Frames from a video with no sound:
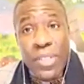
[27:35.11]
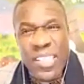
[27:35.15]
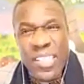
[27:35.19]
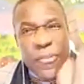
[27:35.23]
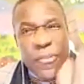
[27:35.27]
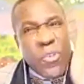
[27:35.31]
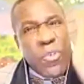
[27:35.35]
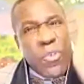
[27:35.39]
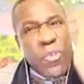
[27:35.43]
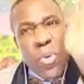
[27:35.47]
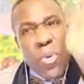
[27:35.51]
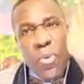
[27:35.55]
If
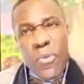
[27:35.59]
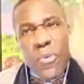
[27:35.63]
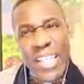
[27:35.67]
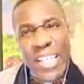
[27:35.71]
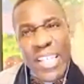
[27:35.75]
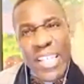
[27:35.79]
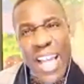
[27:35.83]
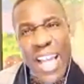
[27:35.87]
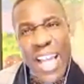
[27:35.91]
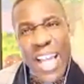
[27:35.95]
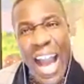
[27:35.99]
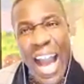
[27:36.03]
you remove
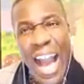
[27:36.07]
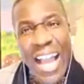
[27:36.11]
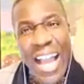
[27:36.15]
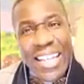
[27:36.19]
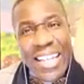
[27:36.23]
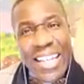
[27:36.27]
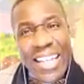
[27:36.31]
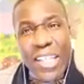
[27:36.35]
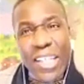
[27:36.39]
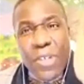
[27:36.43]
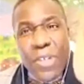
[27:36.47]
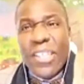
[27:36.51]
the I in
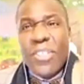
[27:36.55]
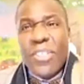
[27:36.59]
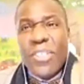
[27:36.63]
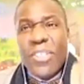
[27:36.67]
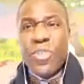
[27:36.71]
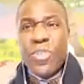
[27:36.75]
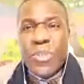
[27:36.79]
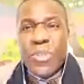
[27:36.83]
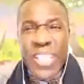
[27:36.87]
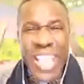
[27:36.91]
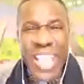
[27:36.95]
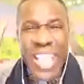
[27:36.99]
illness,
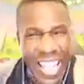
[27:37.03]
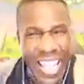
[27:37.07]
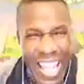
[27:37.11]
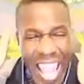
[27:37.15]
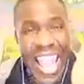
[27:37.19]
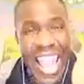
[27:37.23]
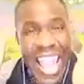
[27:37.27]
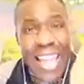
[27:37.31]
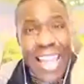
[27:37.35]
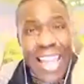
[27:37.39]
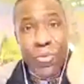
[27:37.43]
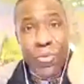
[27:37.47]
and
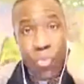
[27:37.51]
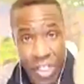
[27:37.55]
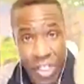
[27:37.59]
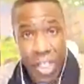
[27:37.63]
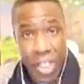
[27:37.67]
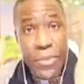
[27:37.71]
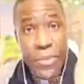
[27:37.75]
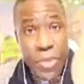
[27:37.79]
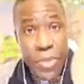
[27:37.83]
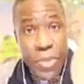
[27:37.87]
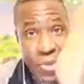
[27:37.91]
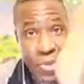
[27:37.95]
add
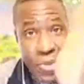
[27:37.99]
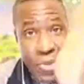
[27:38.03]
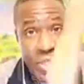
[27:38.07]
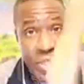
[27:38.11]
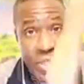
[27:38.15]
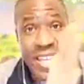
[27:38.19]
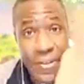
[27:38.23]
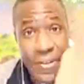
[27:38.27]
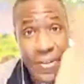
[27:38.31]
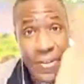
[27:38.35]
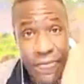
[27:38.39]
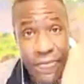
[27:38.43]

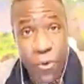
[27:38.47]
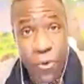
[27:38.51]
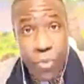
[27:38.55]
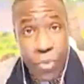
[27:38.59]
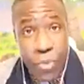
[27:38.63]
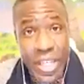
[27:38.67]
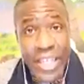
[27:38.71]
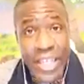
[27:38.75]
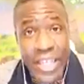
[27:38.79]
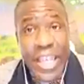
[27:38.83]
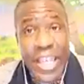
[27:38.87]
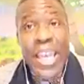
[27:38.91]
WE for
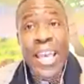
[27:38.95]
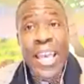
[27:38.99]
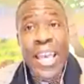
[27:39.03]
we,